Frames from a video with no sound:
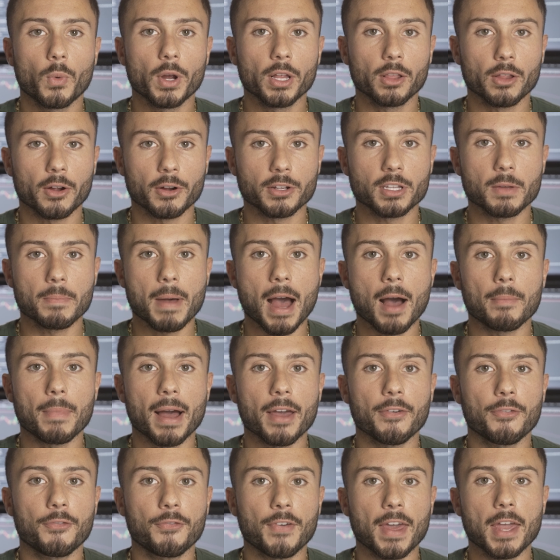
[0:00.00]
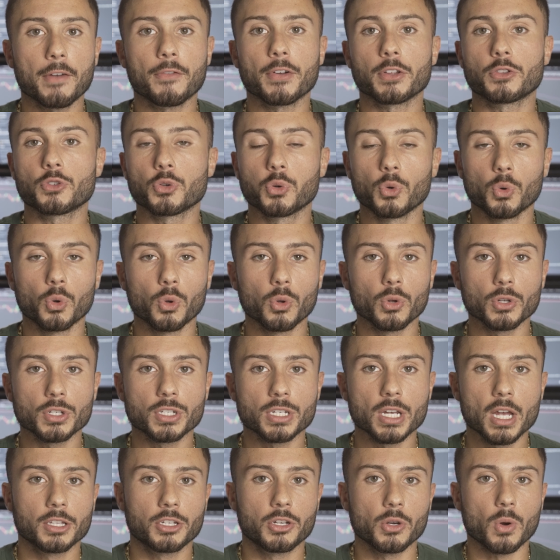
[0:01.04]
We learned about my favorite
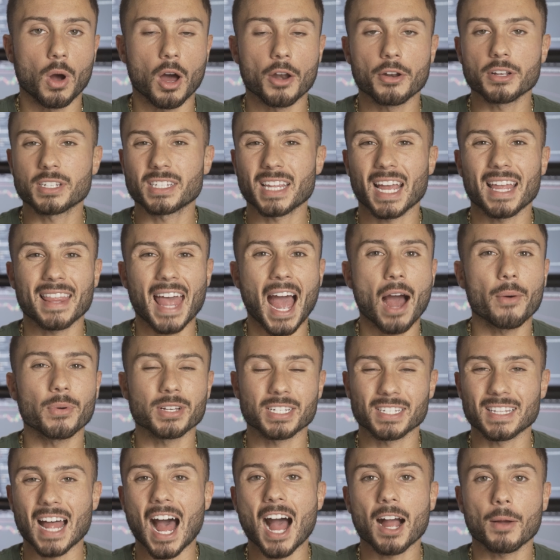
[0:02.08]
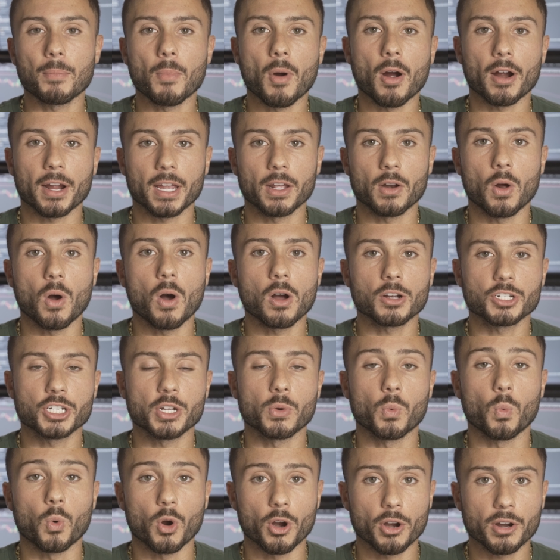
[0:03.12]
tools to to understand how a stock market
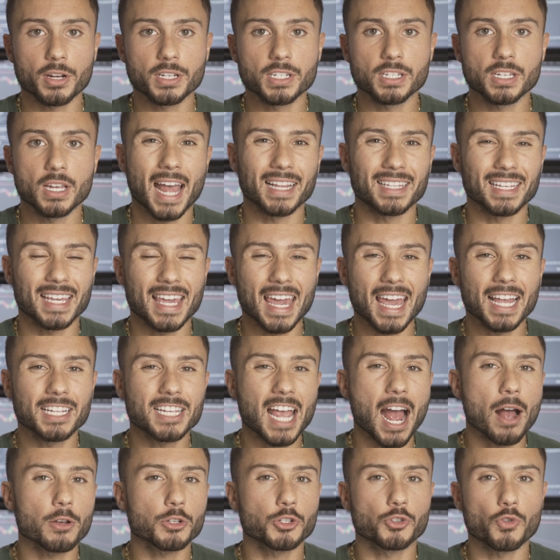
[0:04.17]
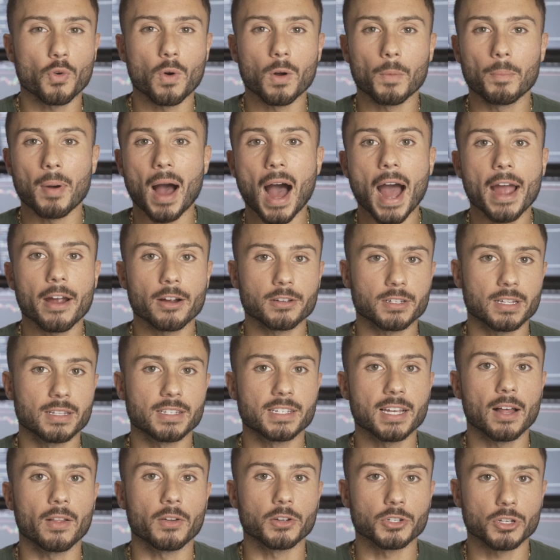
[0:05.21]
auction works and to gauge how strong buyers and
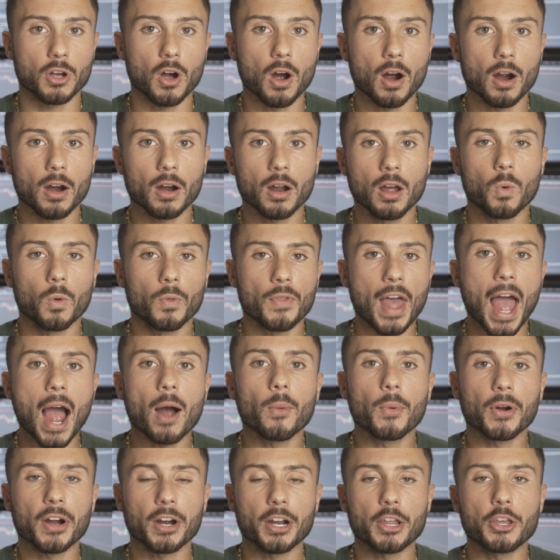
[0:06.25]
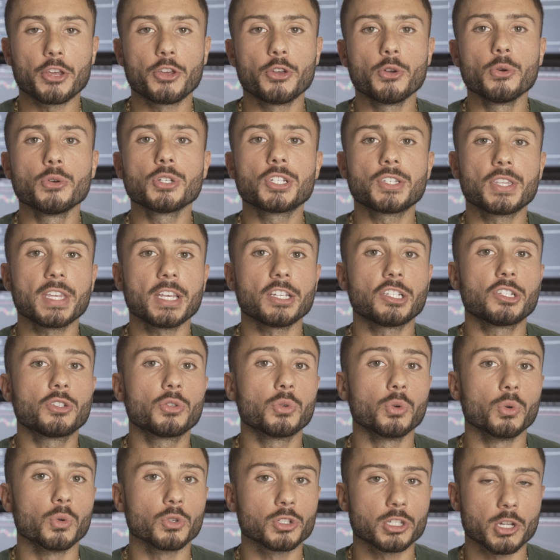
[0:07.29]
sellers are, well now we're gonna use these
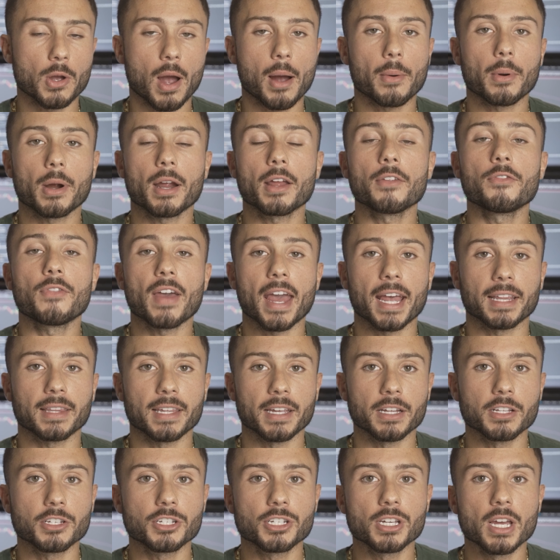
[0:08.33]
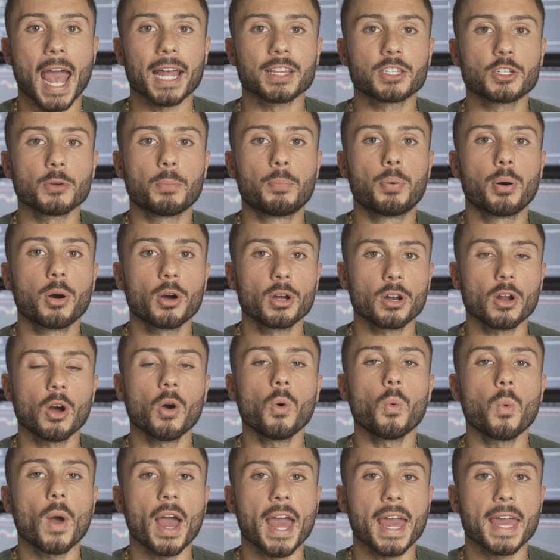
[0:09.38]
tools to our advantage and to put
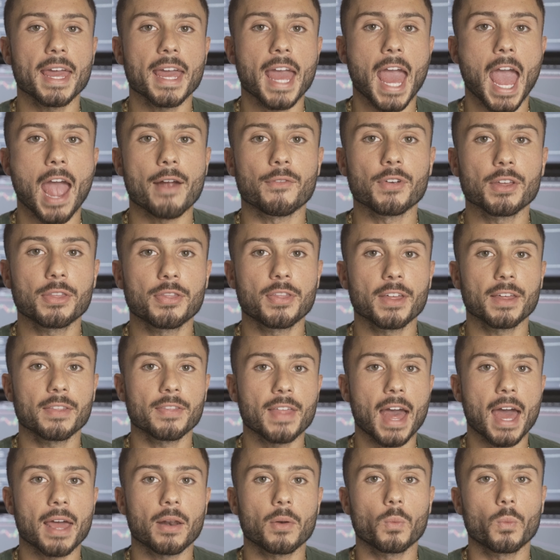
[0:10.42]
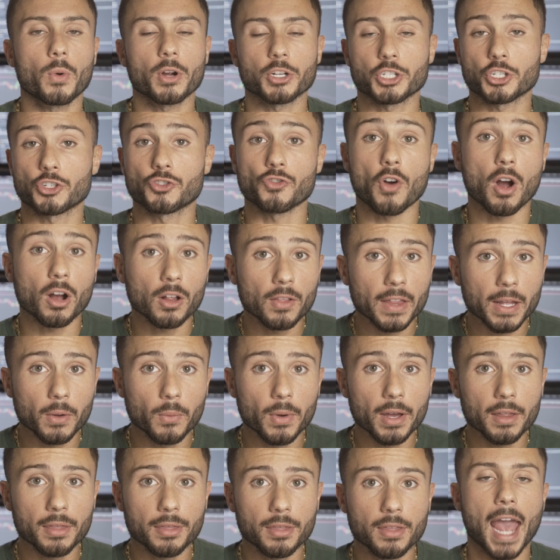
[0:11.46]
away everything that we're struggling
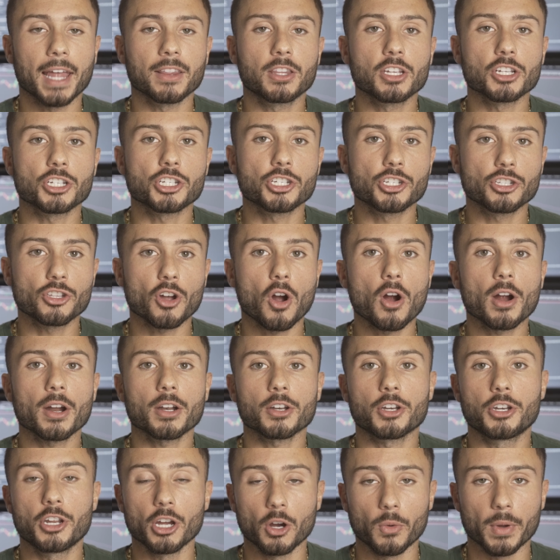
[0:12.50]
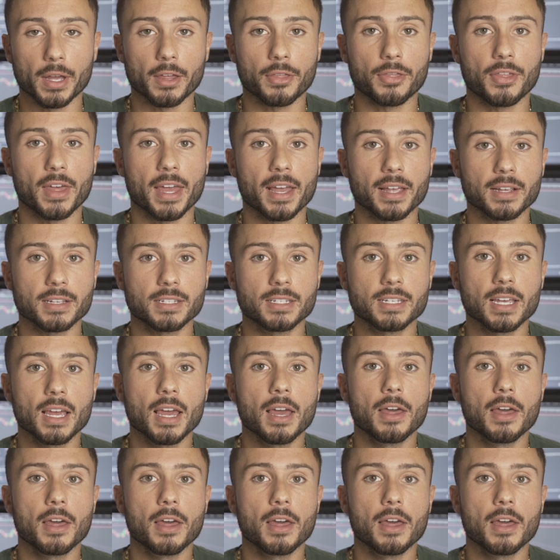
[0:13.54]
with and to start doing things